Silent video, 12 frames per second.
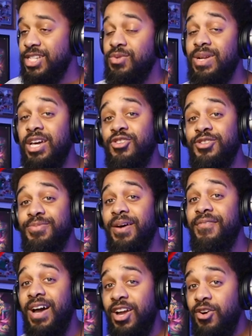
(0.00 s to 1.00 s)
So when I use
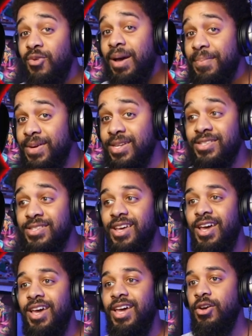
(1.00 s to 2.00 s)
my fire weapons,
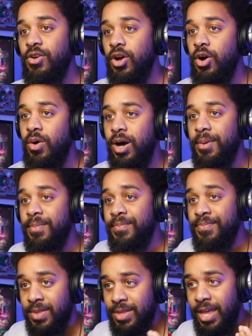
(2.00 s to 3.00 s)
it'll go up.
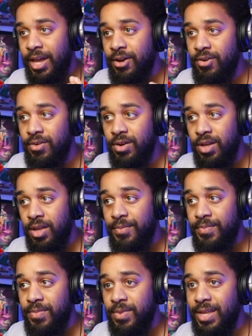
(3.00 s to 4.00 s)
Now,
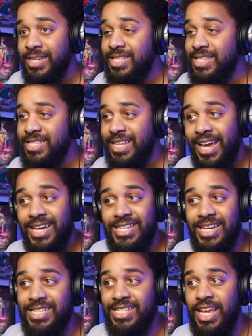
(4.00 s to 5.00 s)
it's this like I
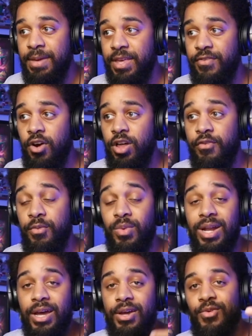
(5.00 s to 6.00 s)
said, it's the same thing for all of them.
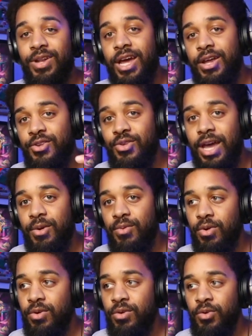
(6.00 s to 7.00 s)
When I when I do that
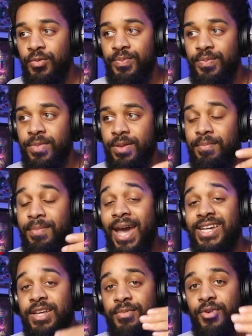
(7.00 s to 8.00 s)
roll,
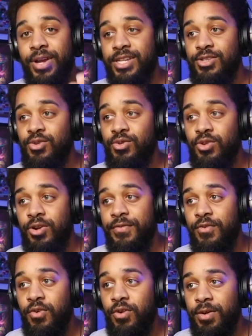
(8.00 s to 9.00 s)
max upgrade
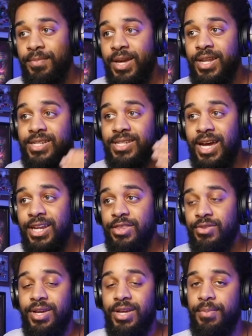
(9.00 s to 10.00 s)
234, min is
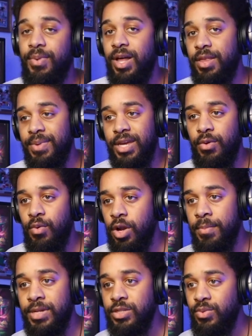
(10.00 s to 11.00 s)
93. It could probably be anywhere
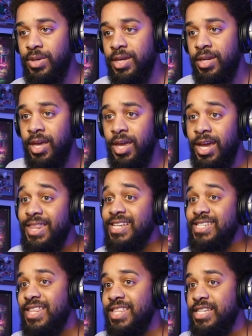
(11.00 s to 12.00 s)
in between, and
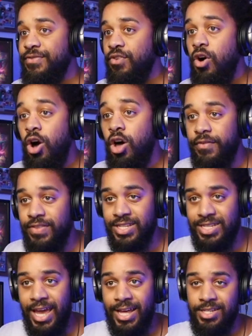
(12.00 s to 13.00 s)
that's like this for all of the
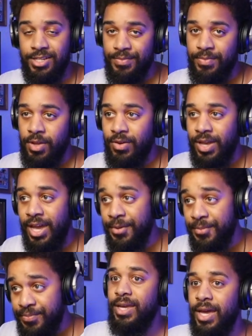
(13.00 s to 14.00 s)
stats.
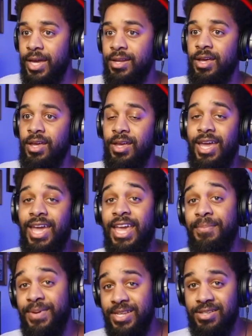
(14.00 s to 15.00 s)
Okay, again,
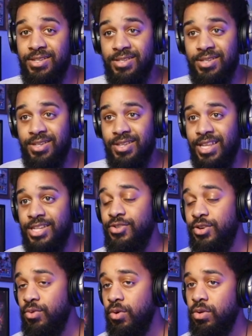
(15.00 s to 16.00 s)
eight pieces that
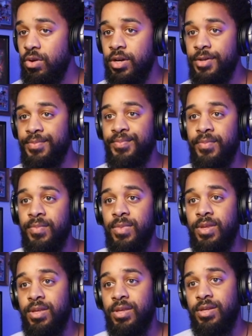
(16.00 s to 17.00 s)
you can roll on:
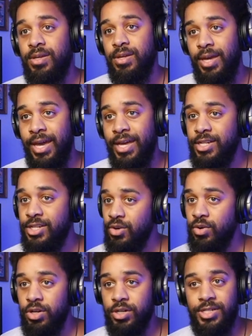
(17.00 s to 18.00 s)
head,
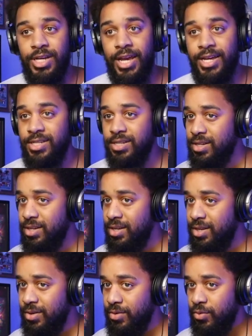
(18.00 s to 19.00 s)
shoulder, chest,
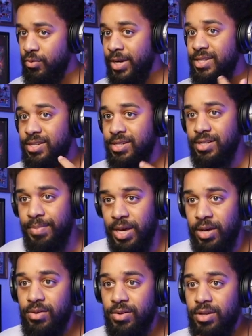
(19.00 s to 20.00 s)
wrists,
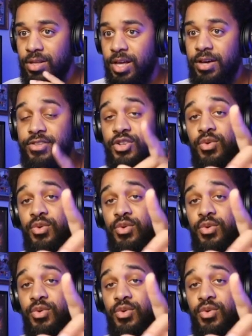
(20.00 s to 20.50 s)
belt, gloves.